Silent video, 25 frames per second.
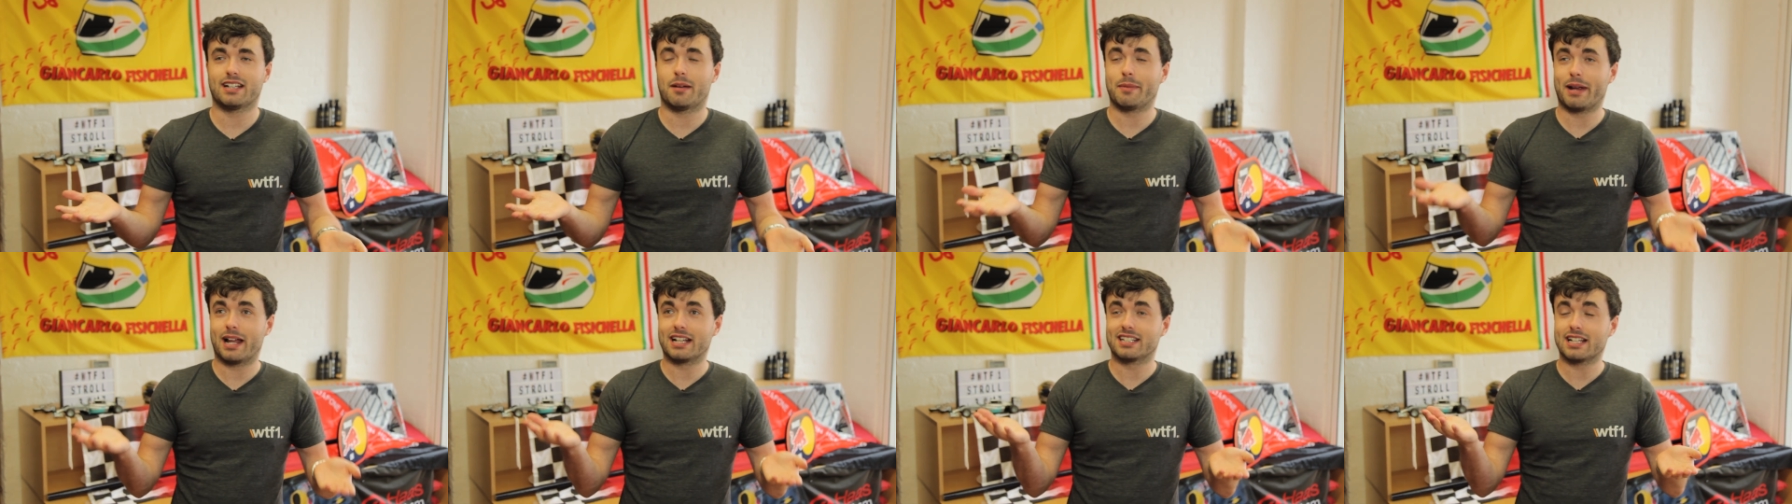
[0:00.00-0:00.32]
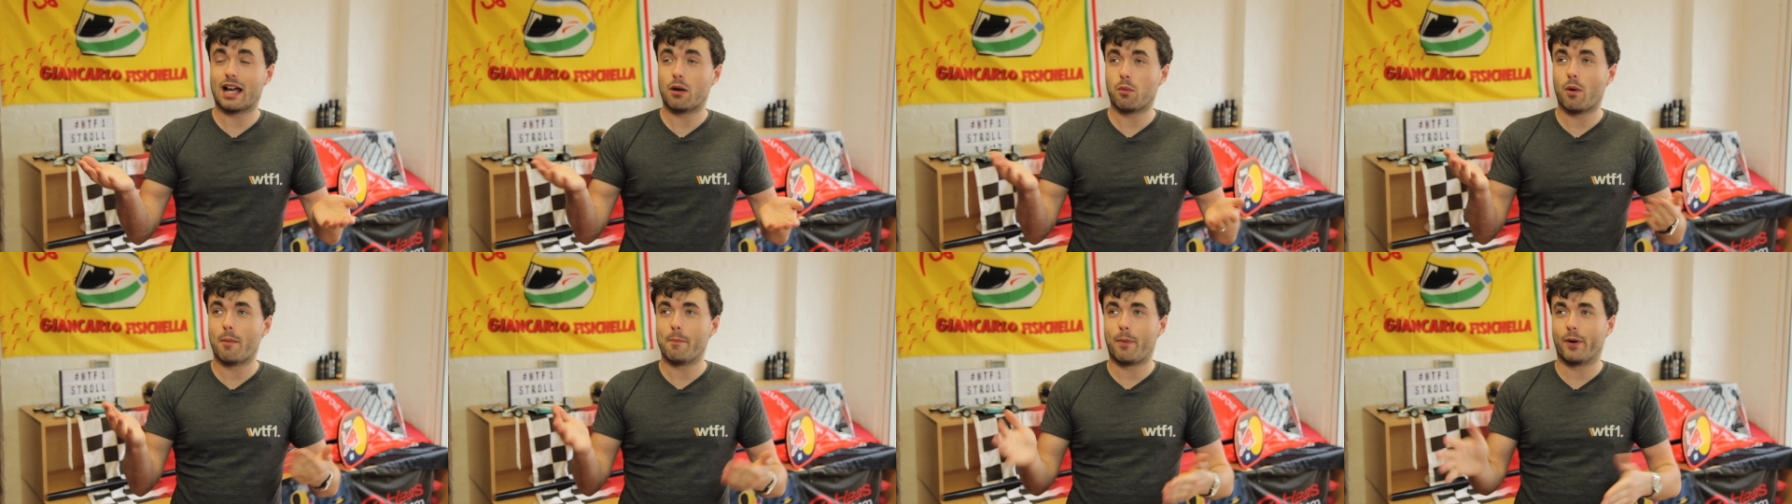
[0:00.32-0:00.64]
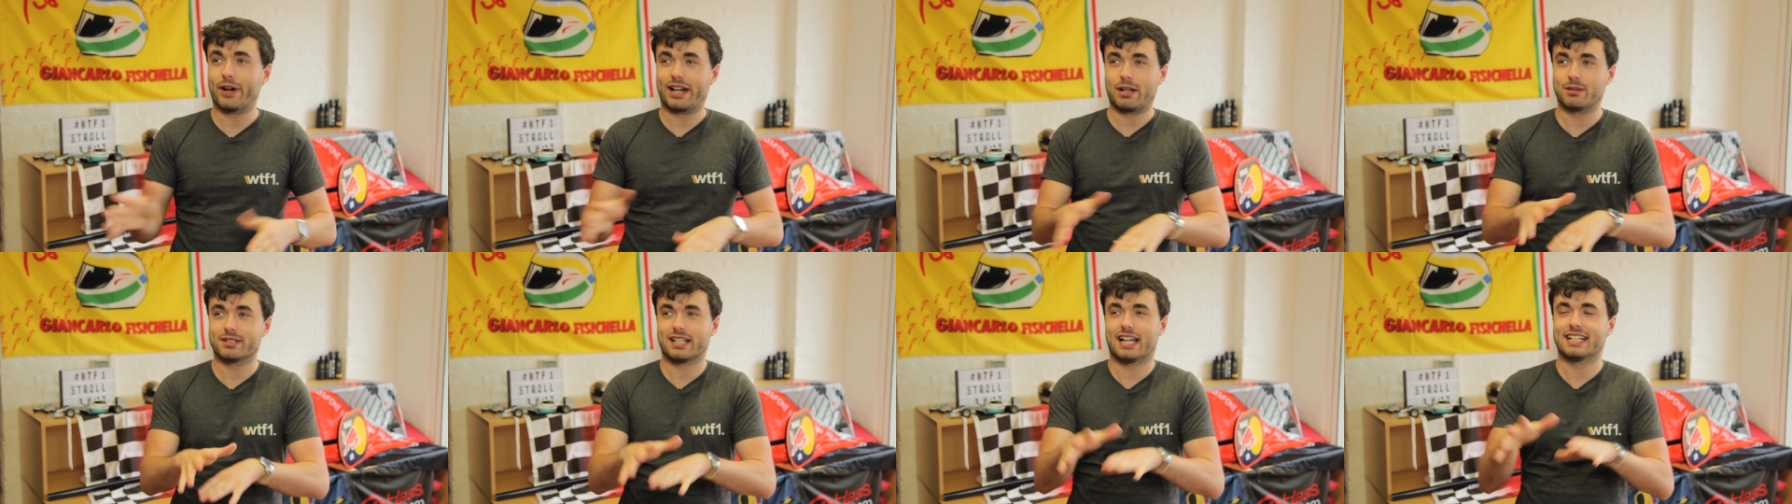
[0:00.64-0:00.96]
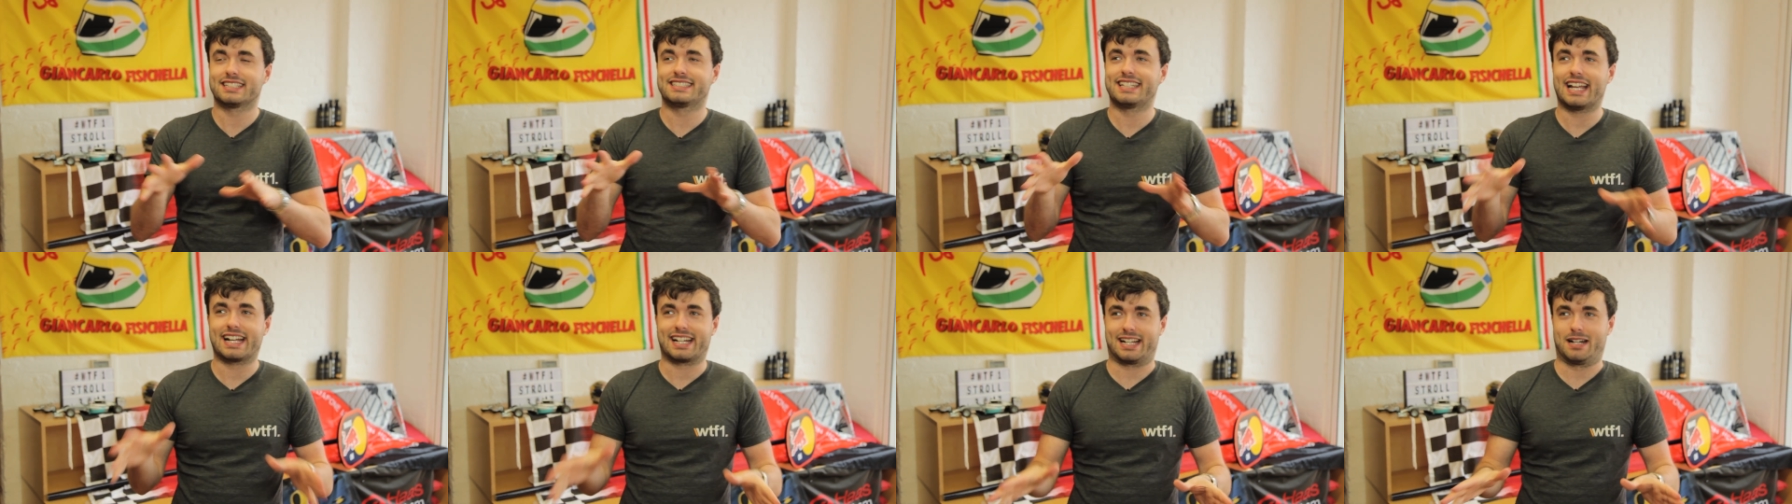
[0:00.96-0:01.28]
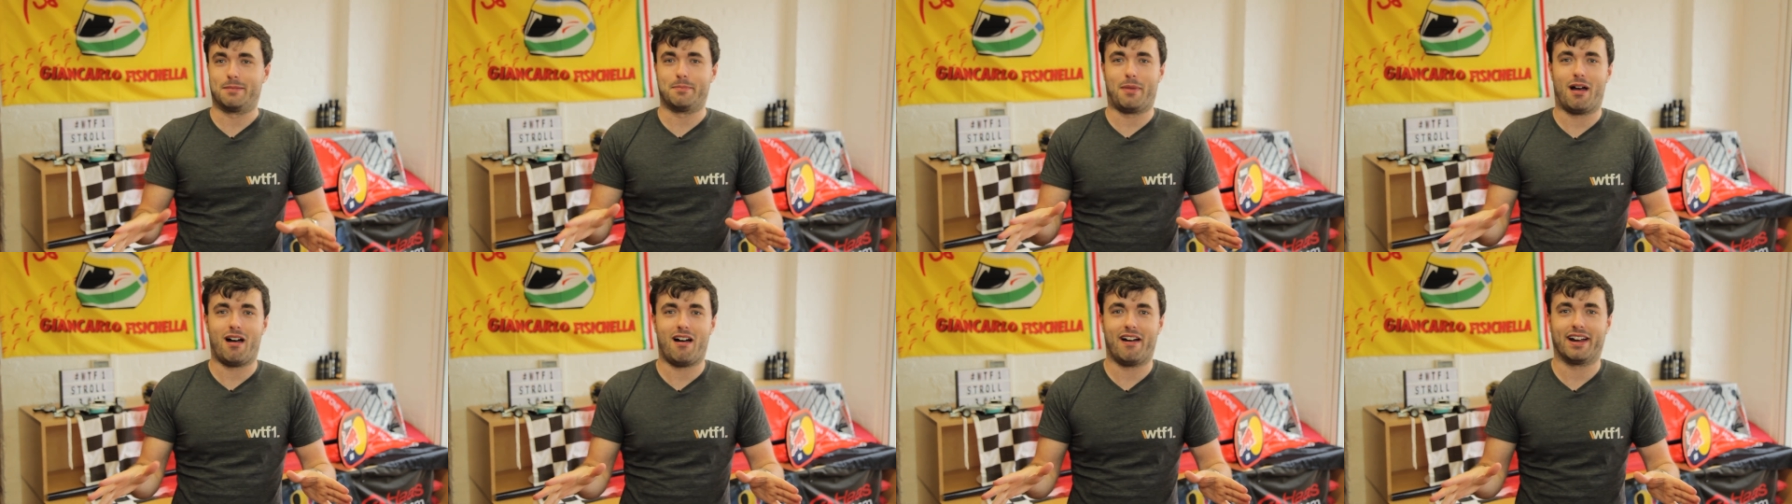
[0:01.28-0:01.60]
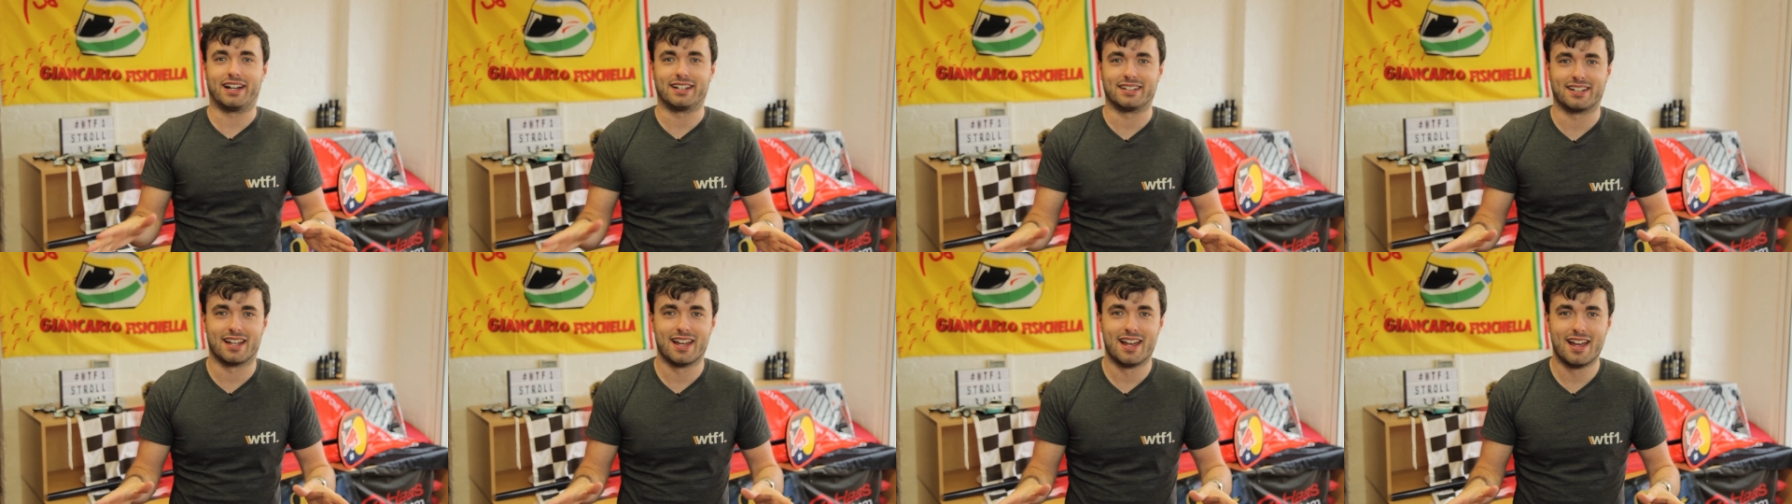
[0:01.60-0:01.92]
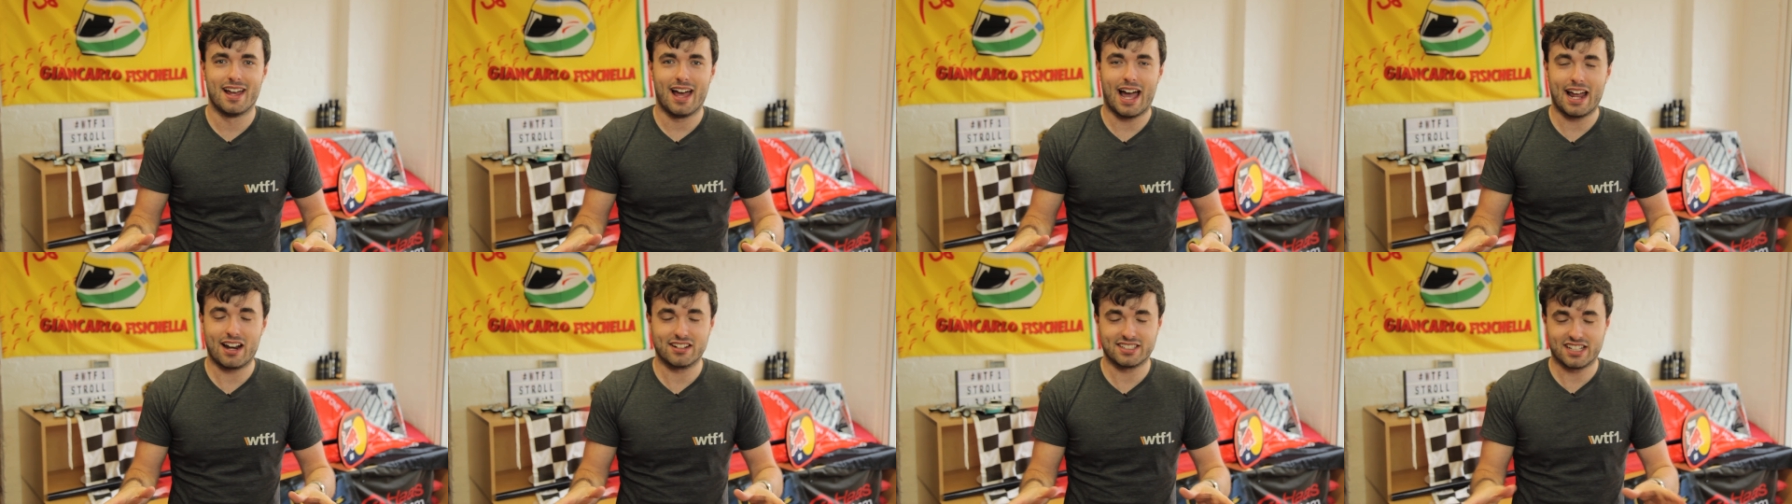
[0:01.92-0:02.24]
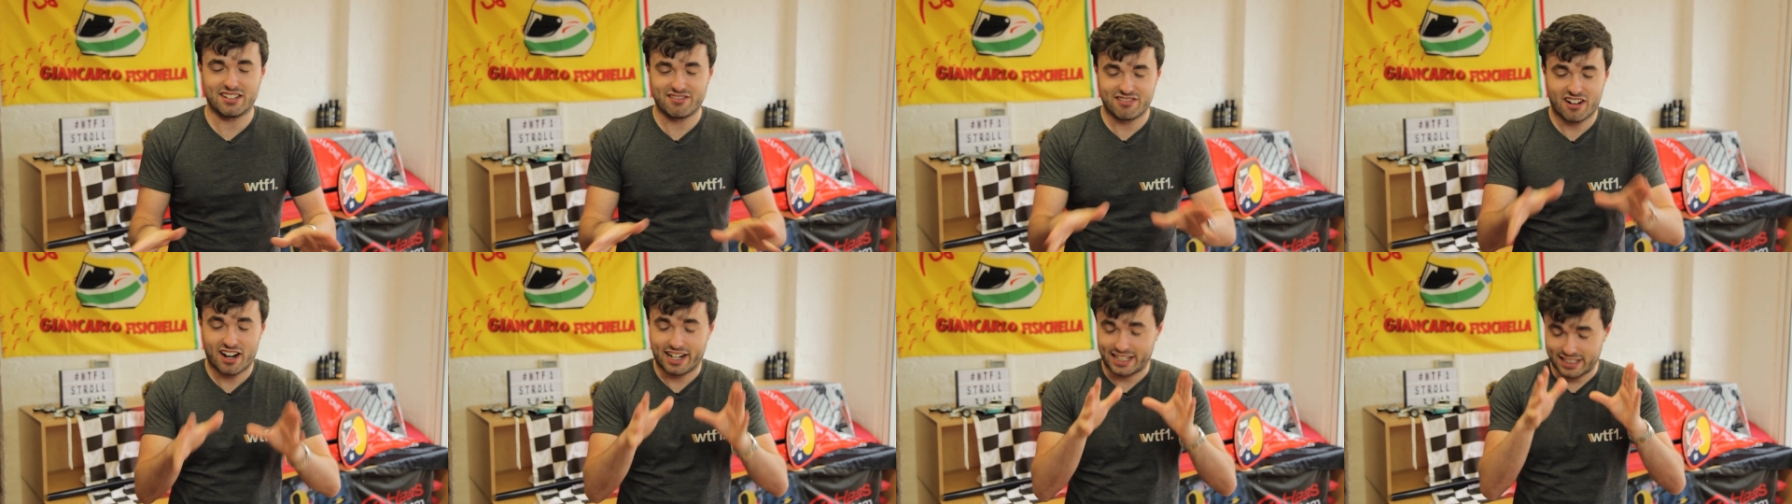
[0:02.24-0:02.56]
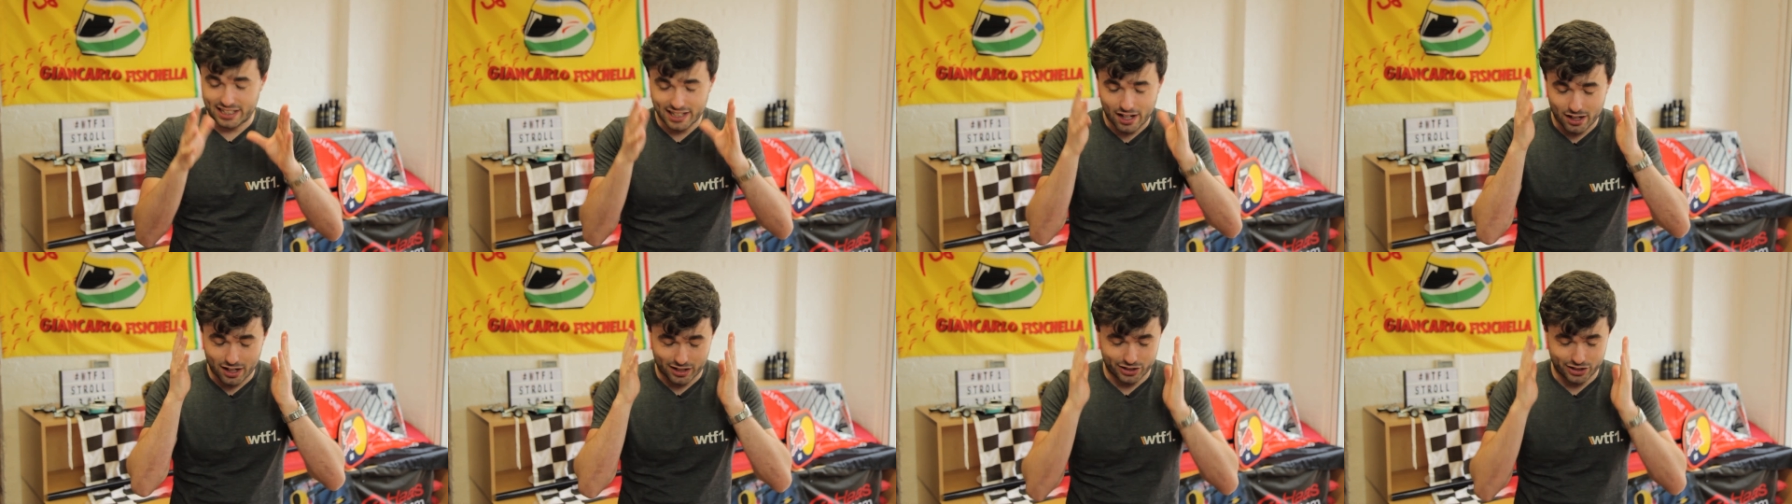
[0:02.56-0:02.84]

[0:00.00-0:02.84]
I mean, at one point he was like a second behind, and I was like, right,